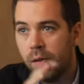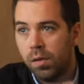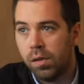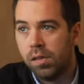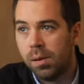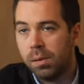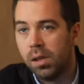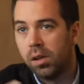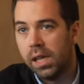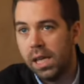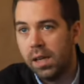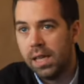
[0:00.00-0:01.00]

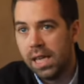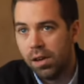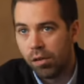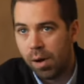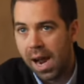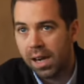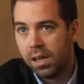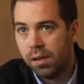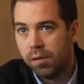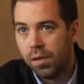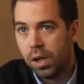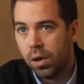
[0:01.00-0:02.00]
Similarly, in the
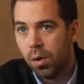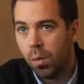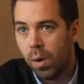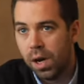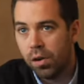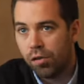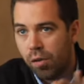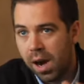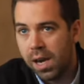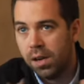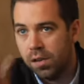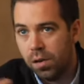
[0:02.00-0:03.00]
interactive, what you're
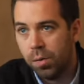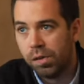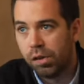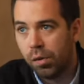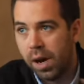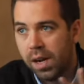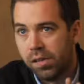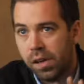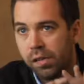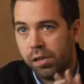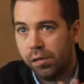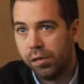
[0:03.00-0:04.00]
trying to do is create a
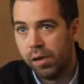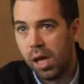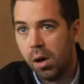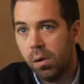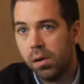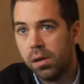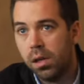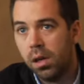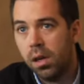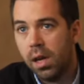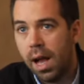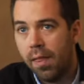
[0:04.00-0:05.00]
sense of flow,
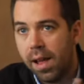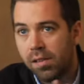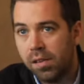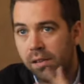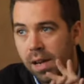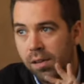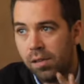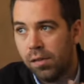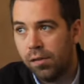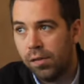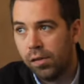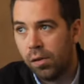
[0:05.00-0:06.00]
and that's a sense
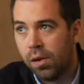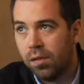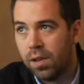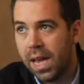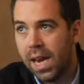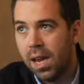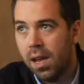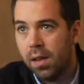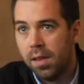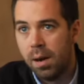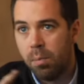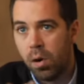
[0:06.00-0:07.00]
of sort of like
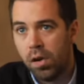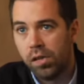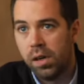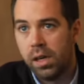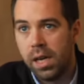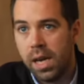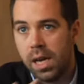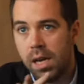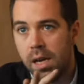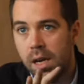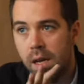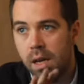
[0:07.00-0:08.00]
that a person
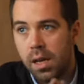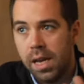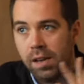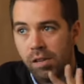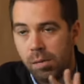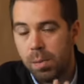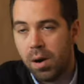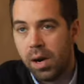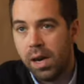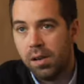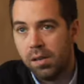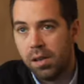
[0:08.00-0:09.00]
can
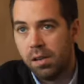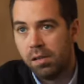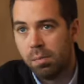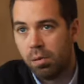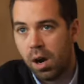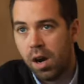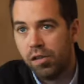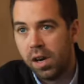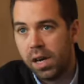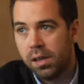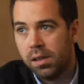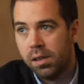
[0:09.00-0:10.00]
experience this
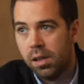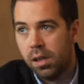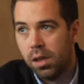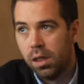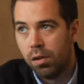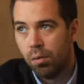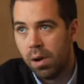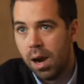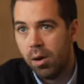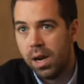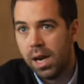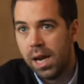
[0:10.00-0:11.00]
project
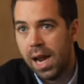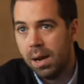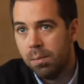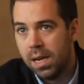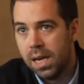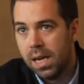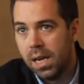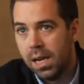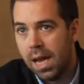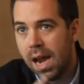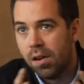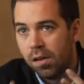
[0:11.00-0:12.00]
throughout it and be
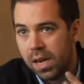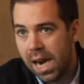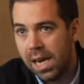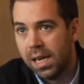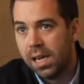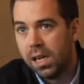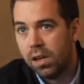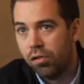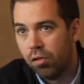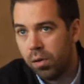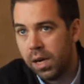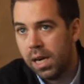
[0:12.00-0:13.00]
entertained and
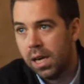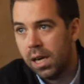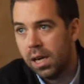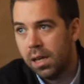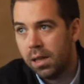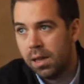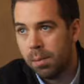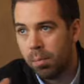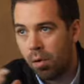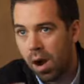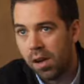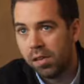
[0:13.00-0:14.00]
enjoy the
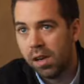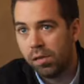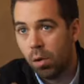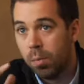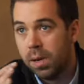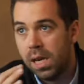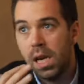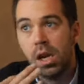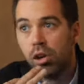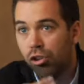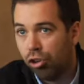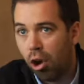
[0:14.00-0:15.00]
process, or be
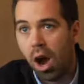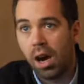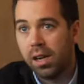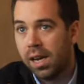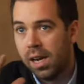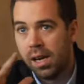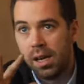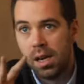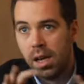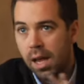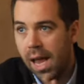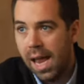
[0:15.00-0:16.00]
shocked and
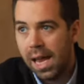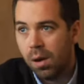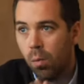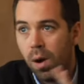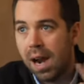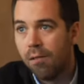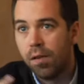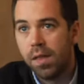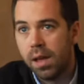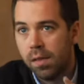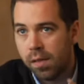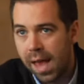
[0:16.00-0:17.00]
whatever
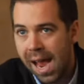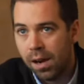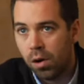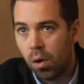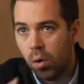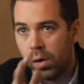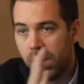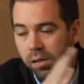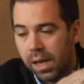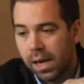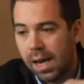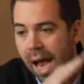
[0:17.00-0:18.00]
the end goal is,
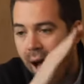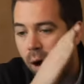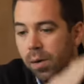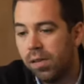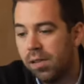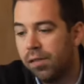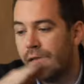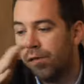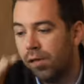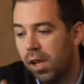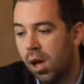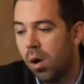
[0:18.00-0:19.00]
like how is the
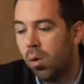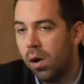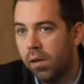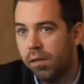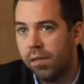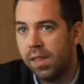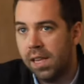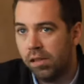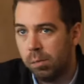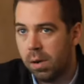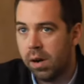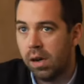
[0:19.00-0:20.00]
flow of the
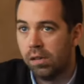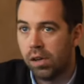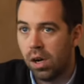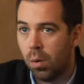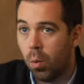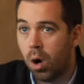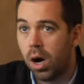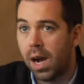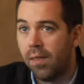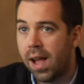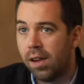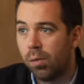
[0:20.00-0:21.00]
experience going to work?
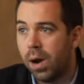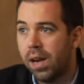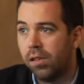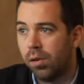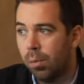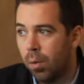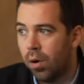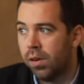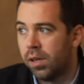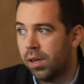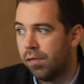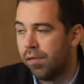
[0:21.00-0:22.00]
And that's why it's so
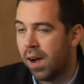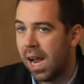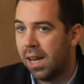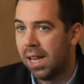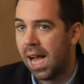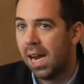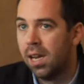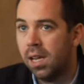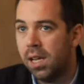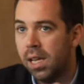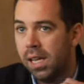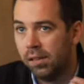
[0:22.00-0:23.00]
important to define that
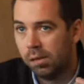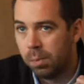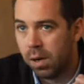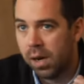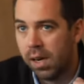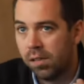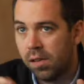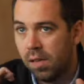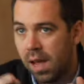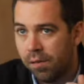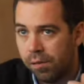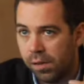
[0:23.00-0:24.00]
experience and
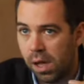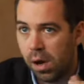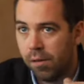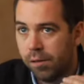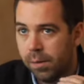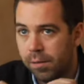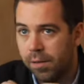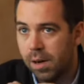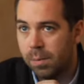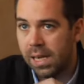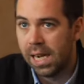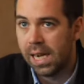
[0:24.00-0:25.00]
that flow from the very
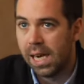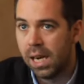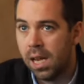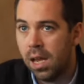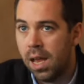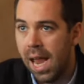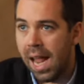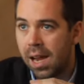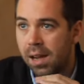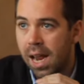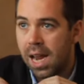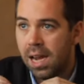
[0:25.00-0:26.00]
beginning,
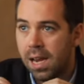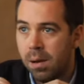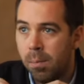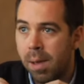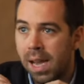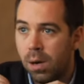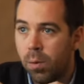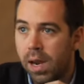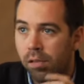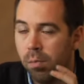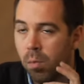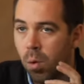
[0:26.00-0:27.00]
and in many
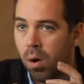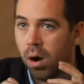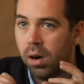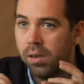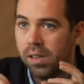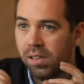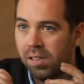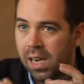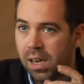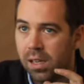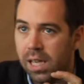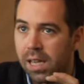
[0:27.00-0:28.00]
ways more
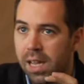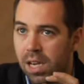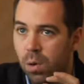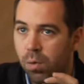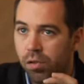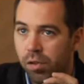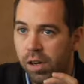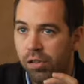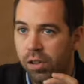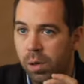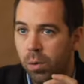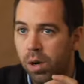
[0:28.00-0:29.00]
distinctly than you
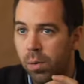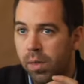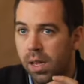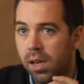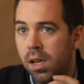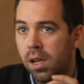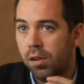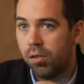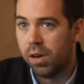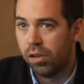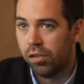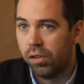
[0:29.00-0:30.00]
traditionally would with a
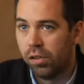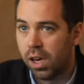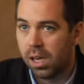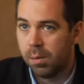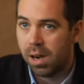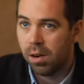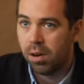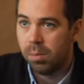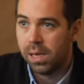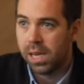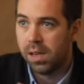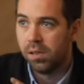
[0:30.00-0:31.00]
traditional documentary,
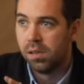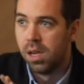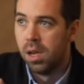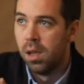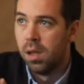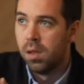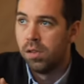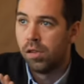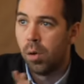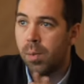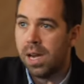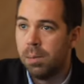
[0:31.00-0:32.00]
because
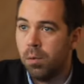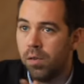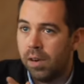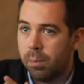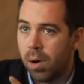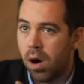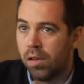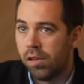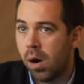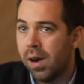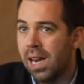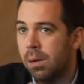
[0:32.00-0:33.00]
so many moving parts
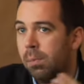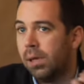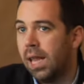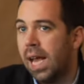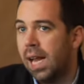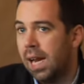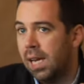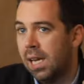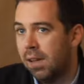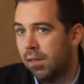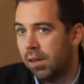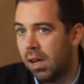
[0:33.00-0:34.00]
are in play at any
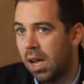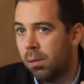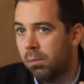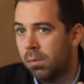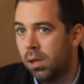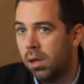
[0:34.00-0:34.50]
given time.